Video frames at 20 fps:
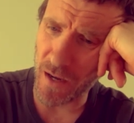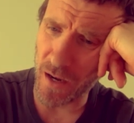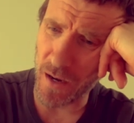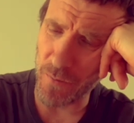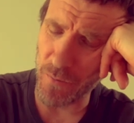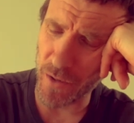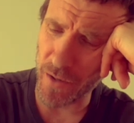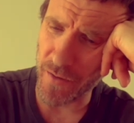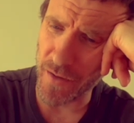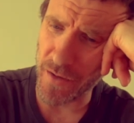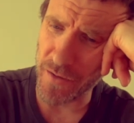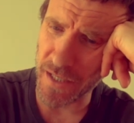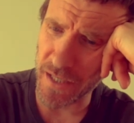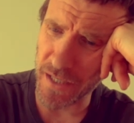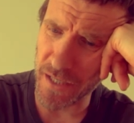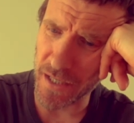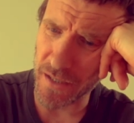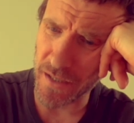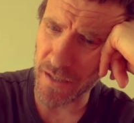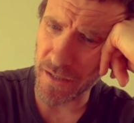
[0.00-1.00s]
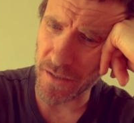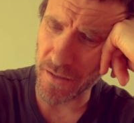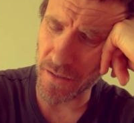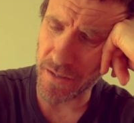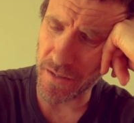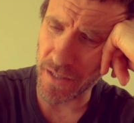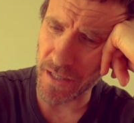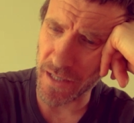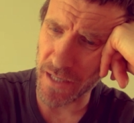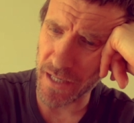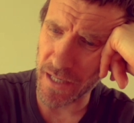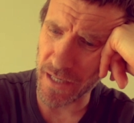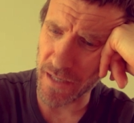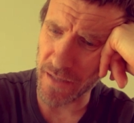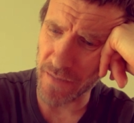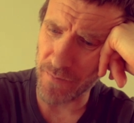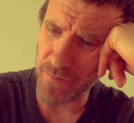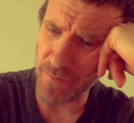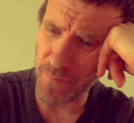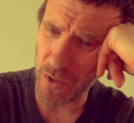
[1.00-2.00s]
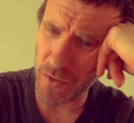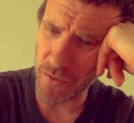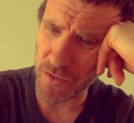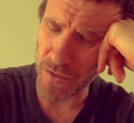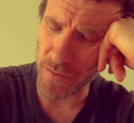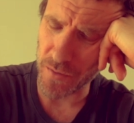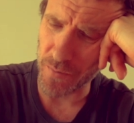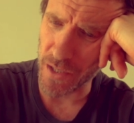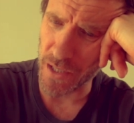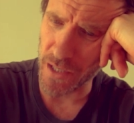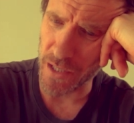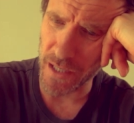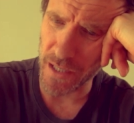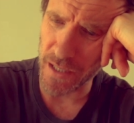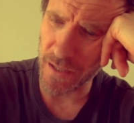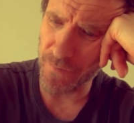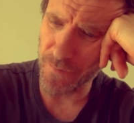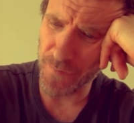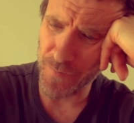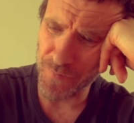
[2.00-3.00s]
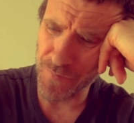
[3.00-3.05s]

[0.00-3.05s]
I'm one of those idiots that are thinking possibly